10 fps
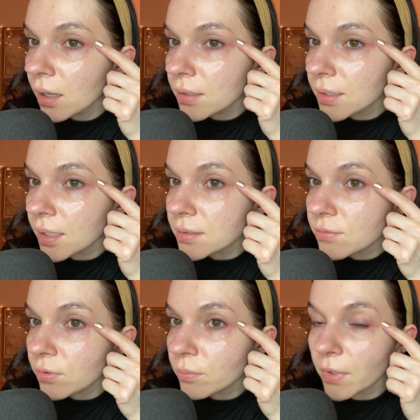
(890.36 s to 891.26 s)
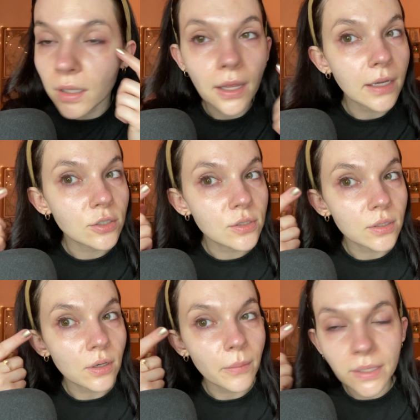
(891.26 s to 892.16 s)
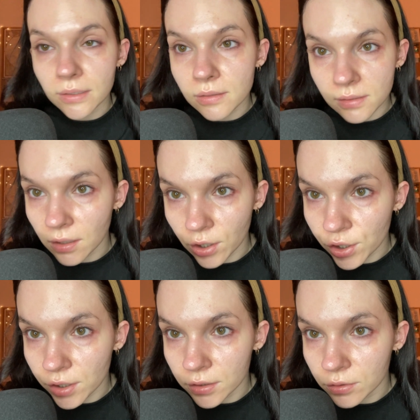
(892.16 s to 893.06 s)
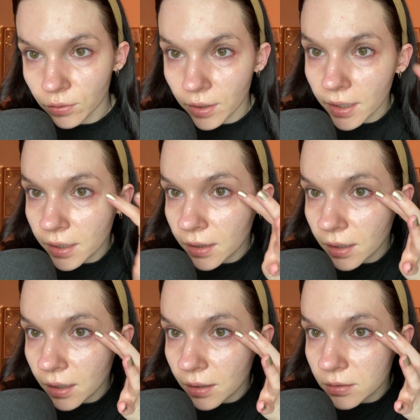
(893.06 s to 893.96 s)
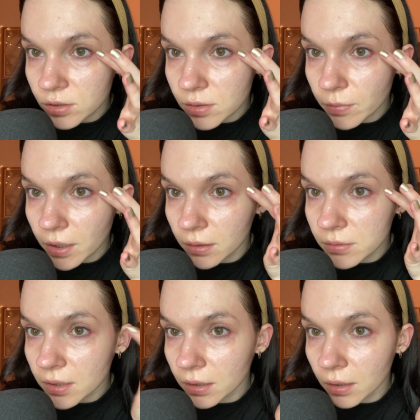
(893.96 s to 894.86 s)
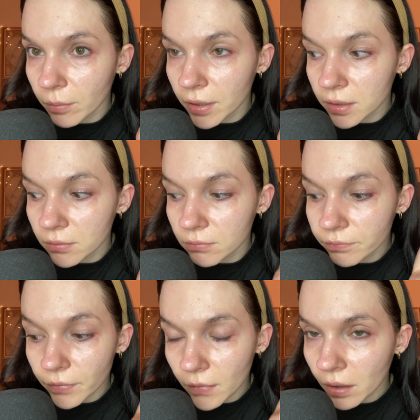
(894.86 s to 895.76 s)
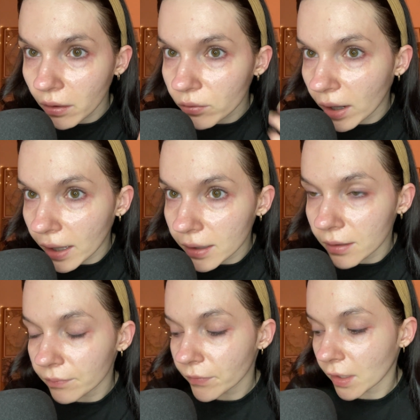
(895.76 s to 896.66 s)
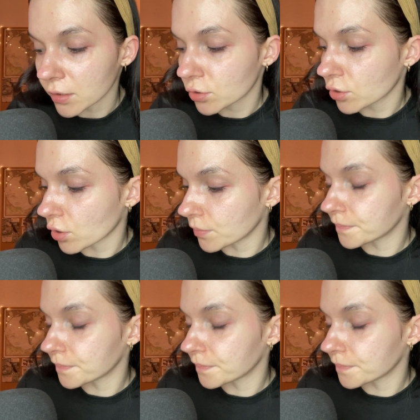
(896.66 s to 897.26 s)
That's from the lash serum. It doesn't hurt or anything, it just becomes a little bit red. Not sure.